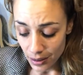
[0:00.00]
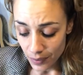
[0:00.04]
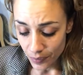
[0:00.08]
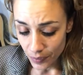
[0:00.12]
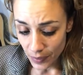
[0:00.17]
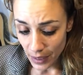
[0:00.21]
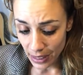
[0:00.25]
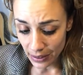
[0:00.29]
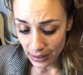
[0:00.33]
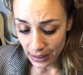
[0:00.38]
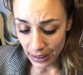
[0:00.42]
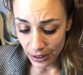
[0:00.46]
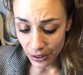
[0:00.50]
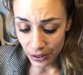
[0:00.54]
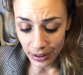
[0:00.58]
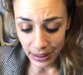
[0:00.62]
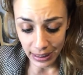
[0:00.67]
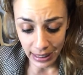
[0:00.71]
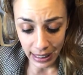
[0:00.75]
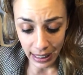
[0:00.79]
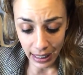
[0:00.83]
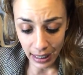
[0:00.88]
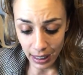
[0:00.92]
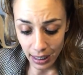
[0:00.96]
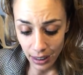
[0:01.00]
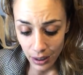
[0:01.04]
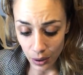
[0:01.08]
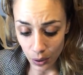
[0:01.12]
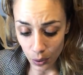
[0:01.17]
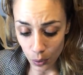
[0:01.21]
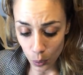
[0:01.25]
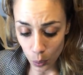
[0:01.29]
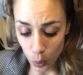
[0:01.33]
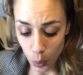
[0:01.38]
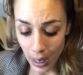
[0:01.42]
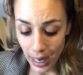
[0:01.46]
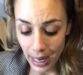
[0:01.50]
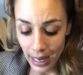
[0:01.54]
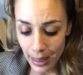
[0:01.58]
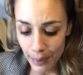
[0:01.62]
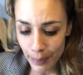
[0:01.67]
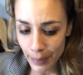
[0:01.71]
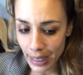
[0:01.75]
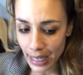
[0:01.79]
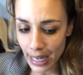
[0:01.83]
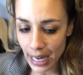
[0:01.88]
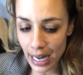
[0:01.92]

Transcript: And literally, what am I